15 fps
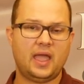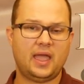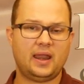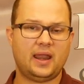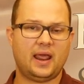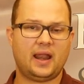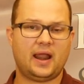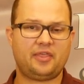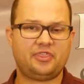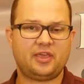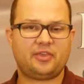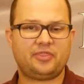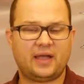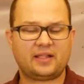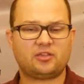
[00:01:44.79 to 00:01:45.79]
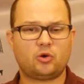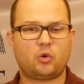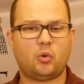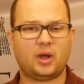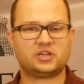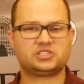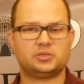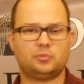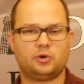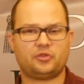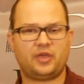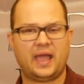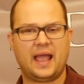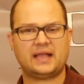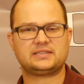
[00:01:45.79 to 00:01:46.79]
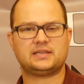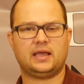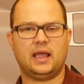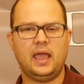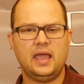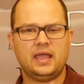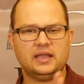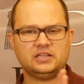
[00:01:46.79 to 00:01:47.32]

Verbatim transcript: And, and, I think that's a question worth asking.